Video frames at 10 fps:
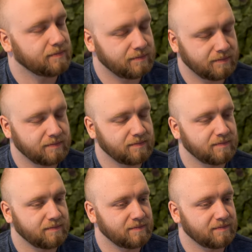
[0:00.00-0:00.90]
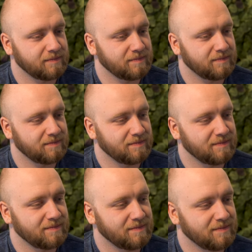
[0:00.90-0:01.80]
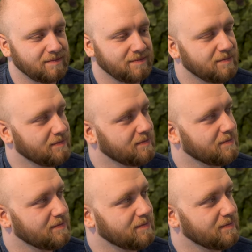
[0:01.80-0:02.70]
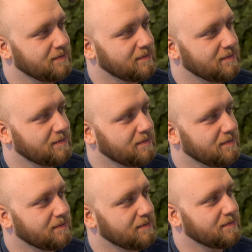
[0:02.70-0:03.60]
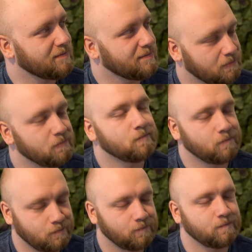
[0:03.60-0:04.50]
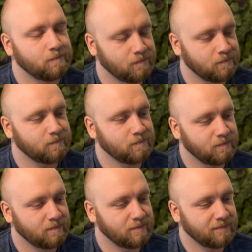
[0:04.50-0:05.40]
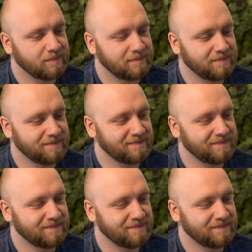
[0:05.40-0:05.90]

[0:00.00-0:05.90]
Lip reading: No words are spoken by the person on screen.